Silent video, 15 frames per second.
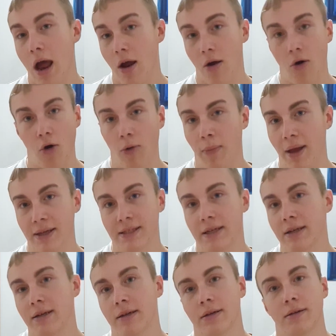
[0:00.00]
all
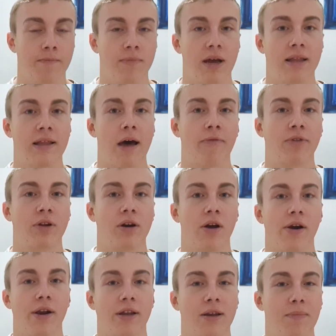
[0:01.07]
basic. And after
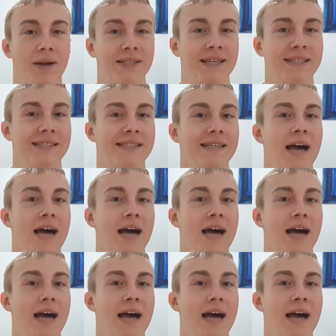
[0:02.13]
learning the basics,